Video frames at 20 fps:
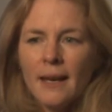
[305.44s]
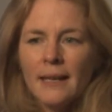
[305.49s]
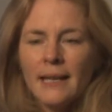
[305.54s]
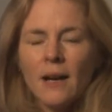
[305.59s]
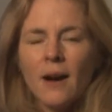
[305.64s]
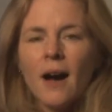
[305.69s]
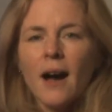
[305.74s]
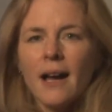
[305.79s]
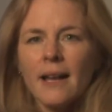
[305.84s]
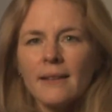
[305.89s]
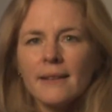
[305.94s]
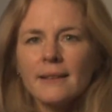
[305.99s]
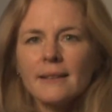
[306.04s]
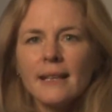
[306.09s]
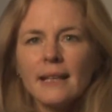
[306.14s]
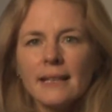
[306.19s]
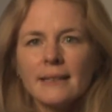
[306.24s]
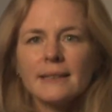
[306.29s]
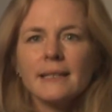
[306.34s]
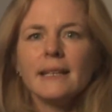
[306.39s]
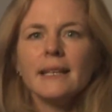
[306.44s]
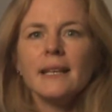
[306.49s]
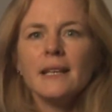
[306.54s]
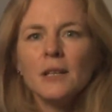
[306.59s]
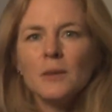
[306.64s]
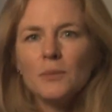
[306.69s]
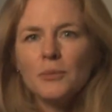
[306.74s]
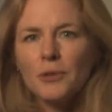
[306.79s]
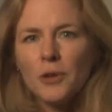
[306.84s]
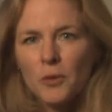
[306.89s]
Now, I think that is an
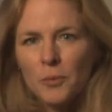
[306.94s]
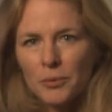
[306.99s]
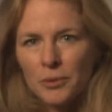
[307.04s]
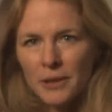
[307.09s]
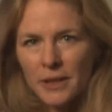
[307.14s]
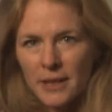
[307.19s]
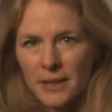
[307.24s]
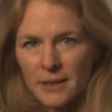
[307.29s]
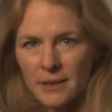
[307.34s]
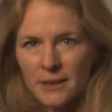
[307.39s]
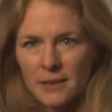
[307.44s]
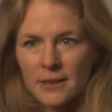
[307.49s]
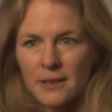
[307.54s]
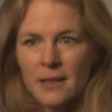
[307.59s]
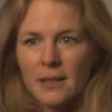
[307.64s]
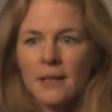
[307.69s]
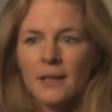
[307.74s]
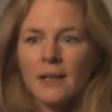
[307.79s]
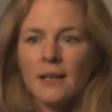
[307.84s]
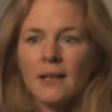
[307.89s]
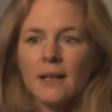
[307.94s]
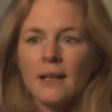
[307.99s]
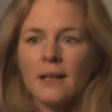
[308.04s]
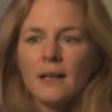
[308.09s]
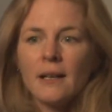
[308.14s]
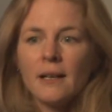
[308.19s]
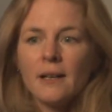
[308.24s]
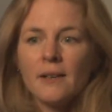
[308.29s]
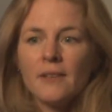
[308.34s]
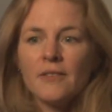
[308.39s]
inappropriate
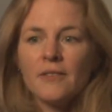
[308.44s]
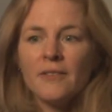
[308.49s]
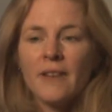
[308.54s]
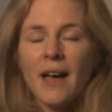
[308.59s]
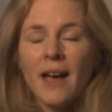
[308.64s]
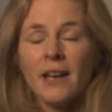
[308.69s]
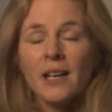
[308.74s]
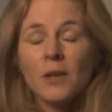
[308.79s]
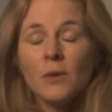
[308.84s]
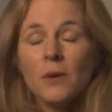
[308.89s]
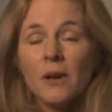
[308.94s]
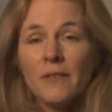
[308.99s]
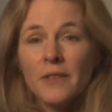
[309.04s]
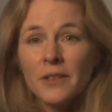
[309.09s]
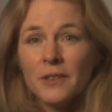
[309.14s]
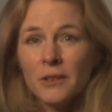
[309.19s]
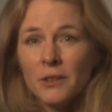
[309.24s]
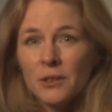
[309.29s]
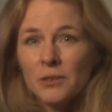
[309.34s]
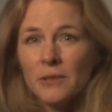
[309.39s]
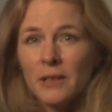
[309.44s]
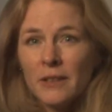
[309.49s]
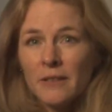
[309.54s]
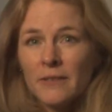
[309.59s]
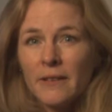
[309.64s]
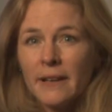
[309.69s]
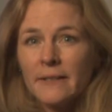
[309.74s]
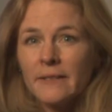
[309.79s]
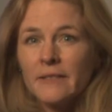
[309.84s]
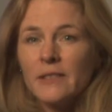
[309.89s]
uh, value of the dose rate
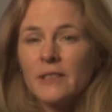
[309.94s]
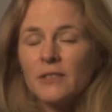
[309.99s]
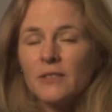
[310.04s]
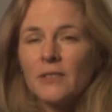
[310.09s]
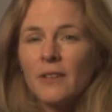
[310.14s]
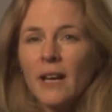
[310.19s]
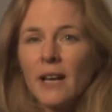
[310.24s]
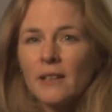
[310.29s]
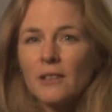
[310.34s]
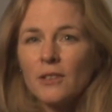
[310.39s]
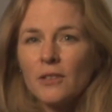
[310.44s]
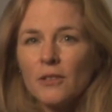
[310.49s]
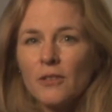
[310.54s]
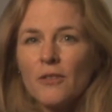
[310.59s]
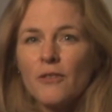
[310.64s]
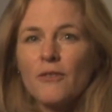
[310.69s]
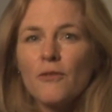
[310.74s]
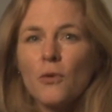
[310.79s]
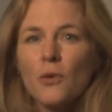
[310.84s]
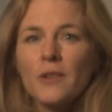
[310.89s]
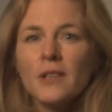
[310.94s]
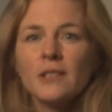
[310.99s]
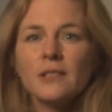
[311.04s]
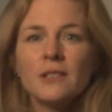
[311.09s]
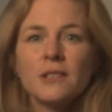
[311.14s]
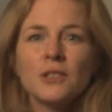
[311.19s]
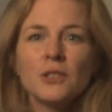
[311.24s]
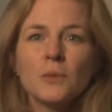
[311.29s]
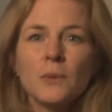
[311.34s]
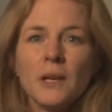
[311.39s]
effectiveness factor for the
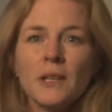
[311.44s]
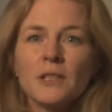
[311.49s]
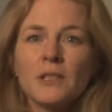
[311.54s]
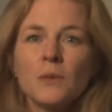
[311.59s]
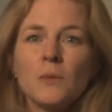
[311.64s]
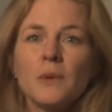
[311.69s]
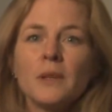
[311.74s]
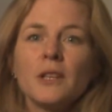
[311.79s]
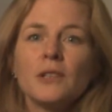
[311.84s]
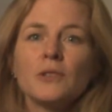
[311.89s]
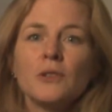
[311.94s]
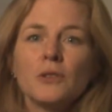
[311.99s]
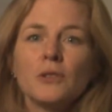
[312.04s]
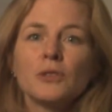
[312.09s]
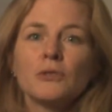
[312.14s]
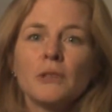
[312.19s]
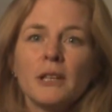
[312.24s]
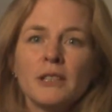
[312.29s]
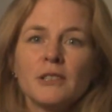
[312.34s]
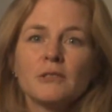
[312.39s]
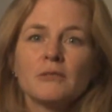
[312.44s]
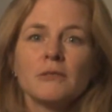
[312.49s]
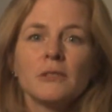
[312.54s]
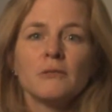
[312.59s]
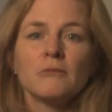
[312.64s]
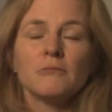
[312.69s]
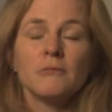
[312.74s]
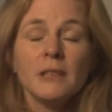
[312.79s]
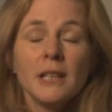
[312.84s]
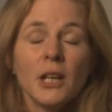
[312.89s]
situation when the dose rate's
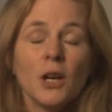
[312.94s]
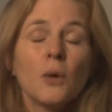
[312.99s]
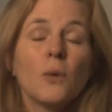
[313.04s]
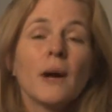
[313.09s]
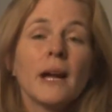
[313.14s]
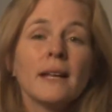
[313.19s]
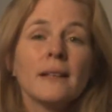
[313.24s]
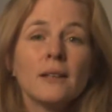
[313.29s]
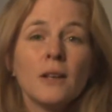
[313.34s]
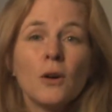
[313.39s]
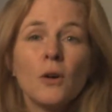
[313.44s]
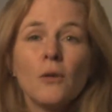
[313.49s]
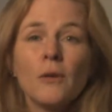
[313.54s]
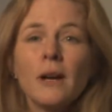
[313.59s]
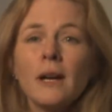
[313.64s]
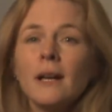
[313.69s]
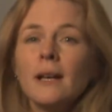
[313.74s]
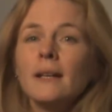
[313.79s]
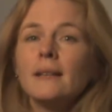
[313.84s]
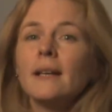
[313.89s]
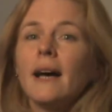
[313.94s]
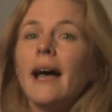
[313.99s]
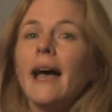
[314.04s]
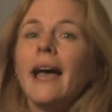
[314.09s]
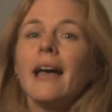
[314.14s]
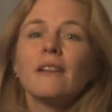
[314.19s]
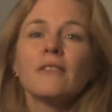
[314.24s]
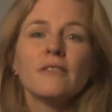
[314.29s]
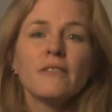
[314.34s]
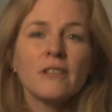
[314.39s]
really quite low, a
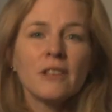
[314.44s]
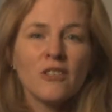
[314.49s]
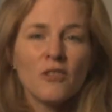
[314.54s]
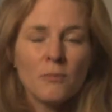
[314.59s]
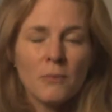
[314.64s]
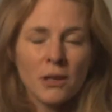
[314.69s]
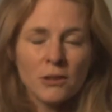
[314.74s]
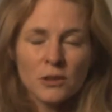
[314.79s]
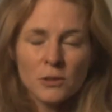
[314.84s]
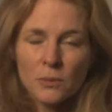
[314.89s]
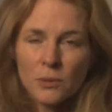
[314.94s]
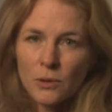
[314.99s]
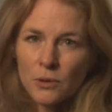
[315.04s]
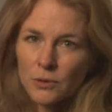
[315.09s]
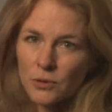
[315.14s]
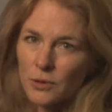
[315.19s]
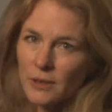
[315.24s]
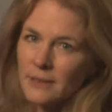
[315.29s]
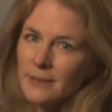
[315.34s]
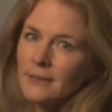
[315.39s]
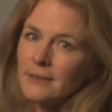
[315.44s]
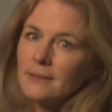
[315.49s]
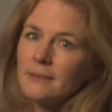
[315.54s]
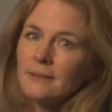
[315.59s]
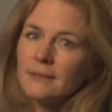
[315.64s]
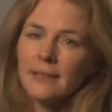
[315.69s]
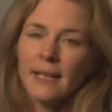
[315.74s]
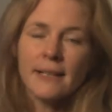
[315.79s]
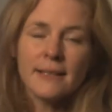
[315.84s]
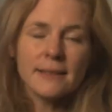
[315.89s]
handful of multiples or
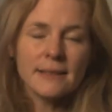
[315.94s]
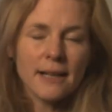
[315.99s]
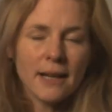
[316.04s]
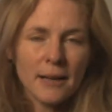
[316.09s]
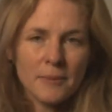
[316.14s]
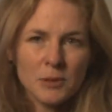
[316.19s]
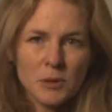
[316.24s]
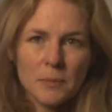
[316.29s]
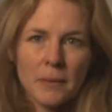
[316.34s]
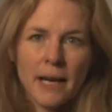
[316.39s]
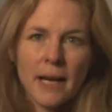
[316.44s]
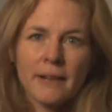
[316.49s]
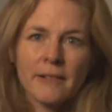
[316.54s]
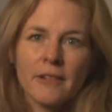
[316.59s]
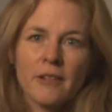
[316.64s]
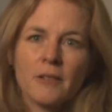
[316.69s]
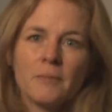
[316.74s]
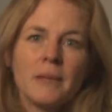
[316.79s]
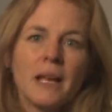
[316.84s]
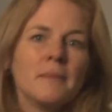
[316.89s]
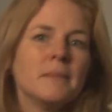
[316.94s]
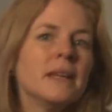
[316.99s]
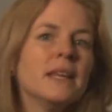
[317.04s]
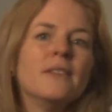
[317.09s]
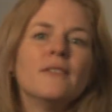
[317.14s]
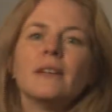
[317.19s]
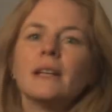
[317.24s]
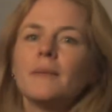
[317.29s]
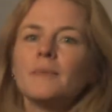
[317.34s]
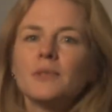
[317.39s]
10 times background, maybe
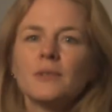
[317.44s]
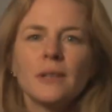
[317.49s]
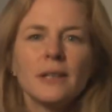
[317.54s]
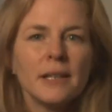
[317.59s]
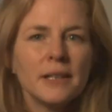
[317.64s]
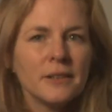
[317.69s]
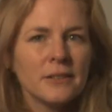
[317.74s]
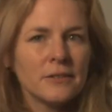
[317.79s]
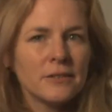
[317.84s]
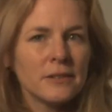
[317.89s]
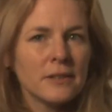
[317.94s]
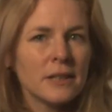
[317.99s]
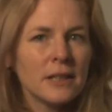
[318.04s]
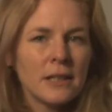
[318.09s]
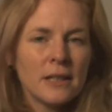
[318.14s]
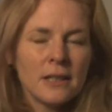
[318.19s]
even up to 100,